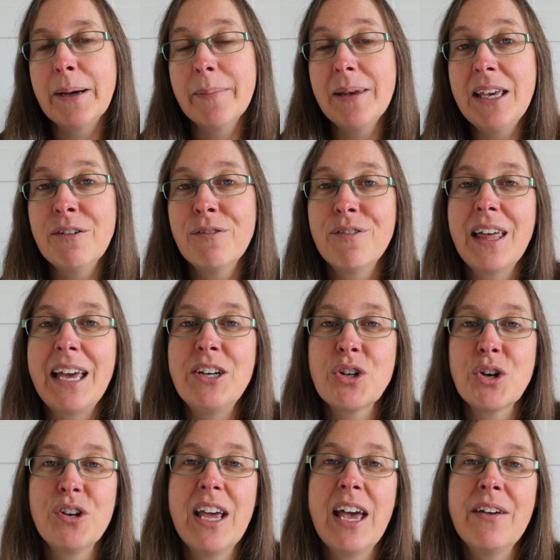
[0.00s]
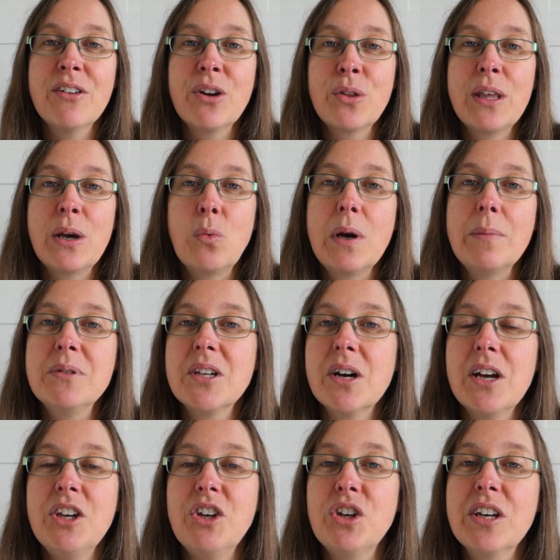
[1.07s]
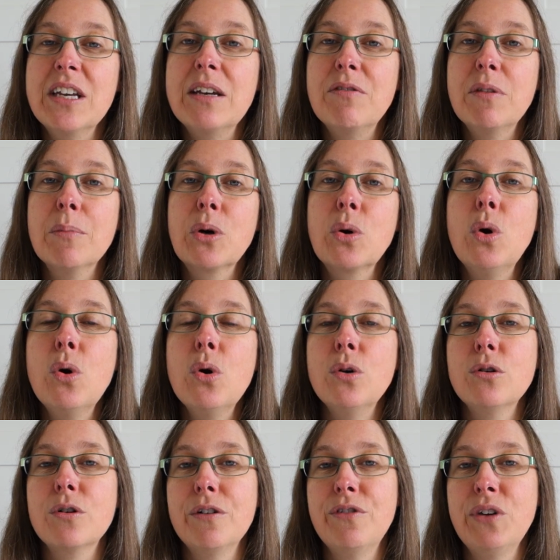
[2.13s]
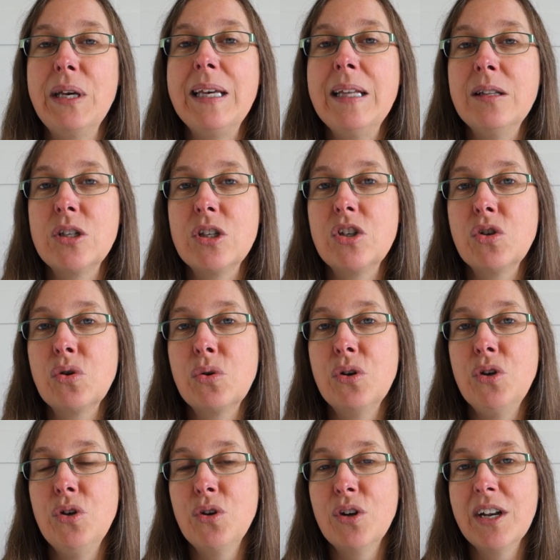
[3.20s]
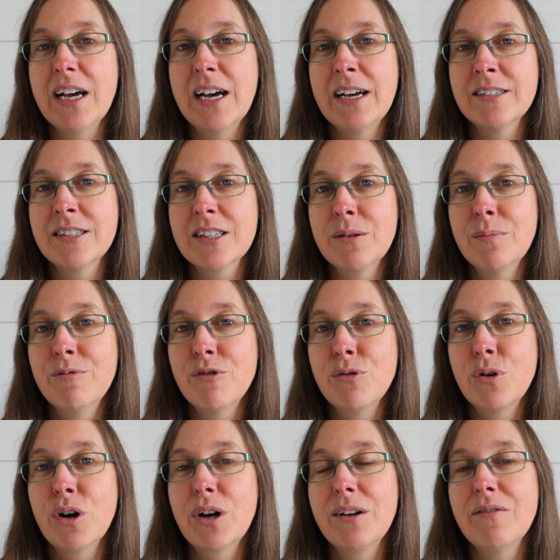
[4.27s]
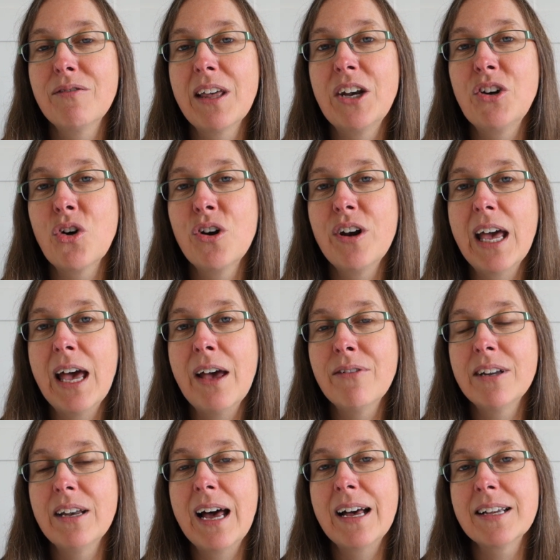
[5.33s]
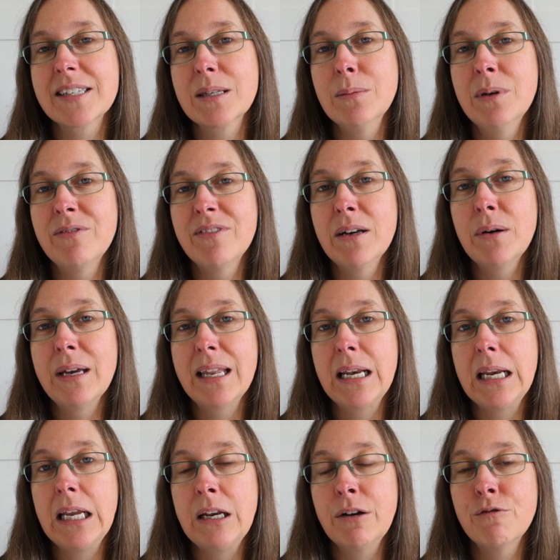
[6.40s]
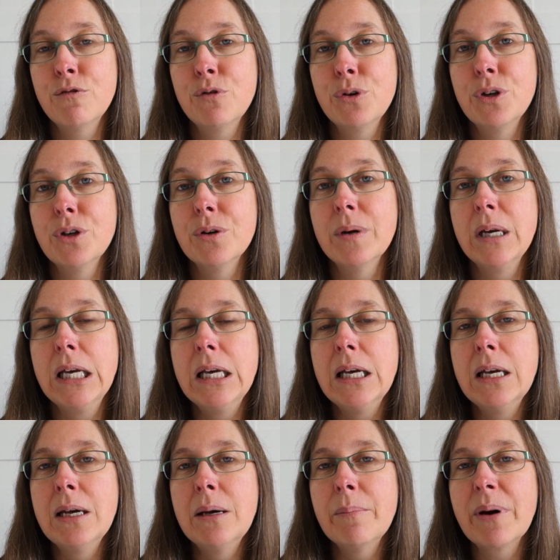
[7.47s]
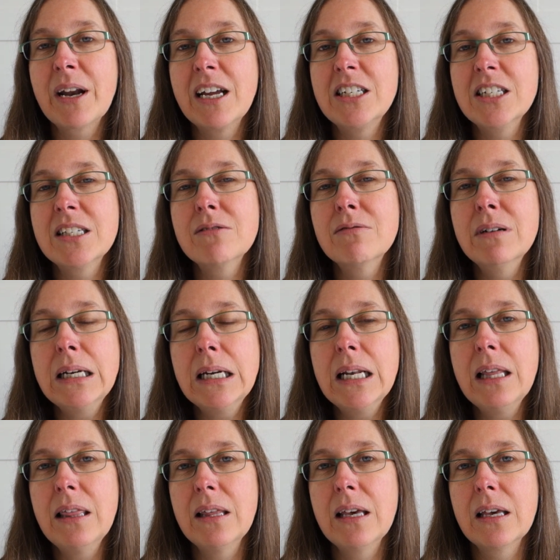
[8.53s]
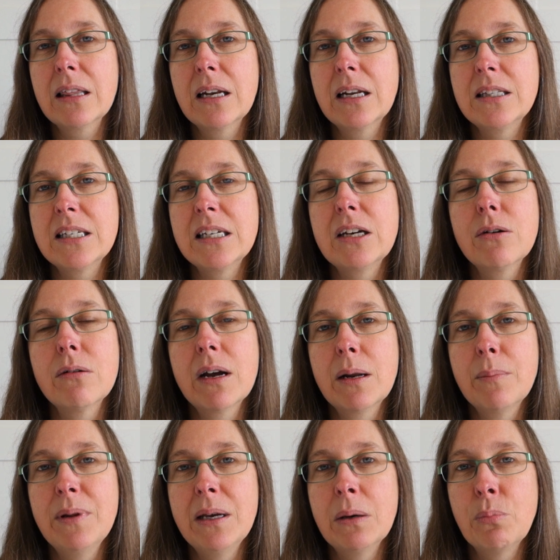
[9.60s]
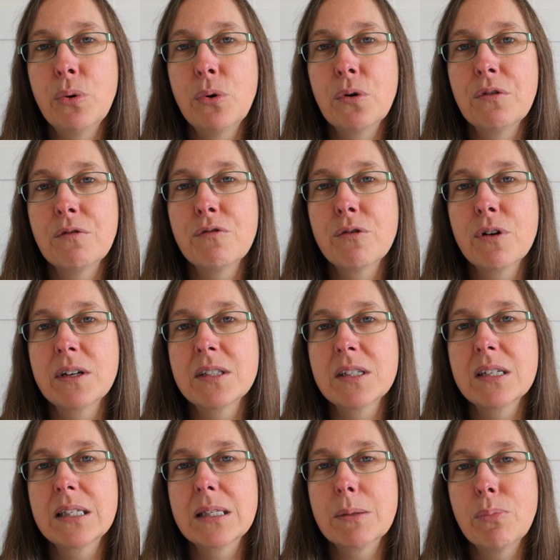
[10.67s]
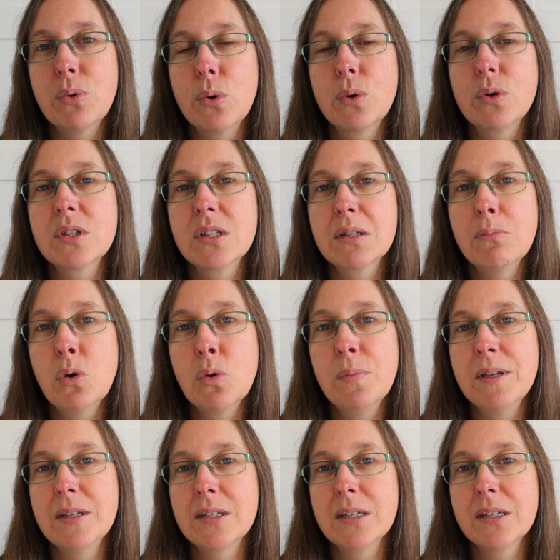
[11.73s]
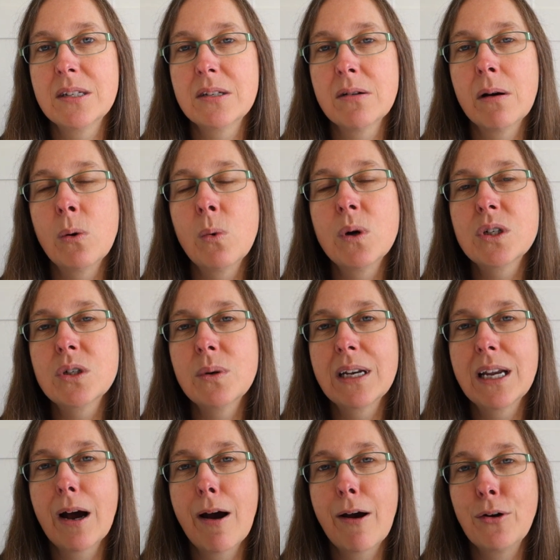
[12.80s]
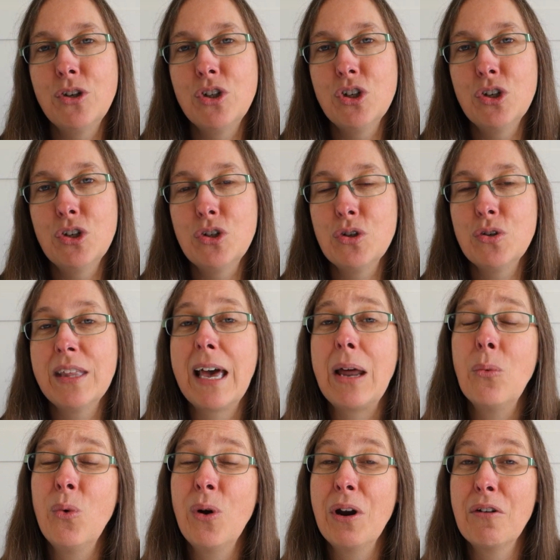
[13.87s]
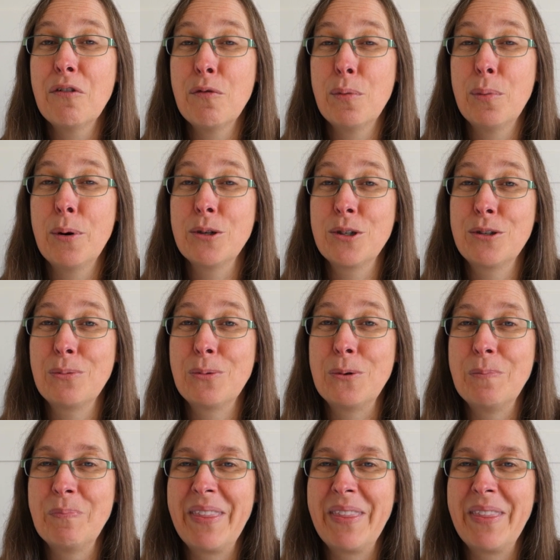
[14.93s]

If they don't have it on their website, you can give them a call, or if you're in store, you can ask them for it. And if they don't have it, ask them if they'll get it in for you. But I just really think that it's incredibly important for us to support small business. So I want to encourage you to do that wherever possible.